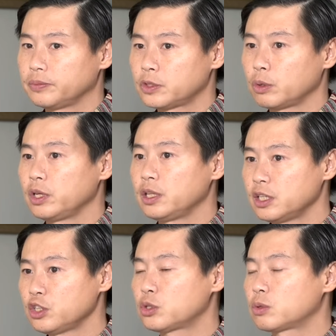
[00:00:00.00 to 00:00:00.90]
in
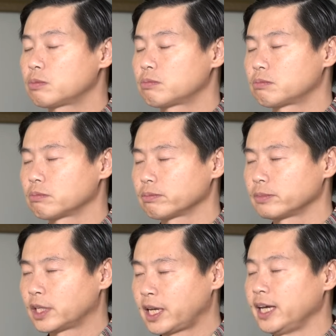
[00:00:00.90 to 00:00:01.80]
this
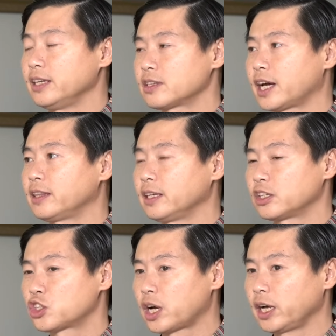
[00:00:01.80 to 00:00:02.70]
case, I
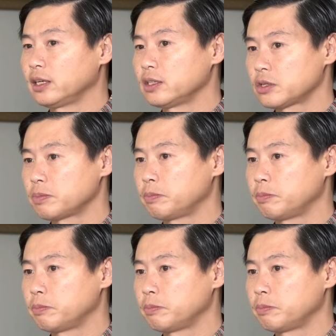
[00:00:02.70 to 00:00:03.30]
think China's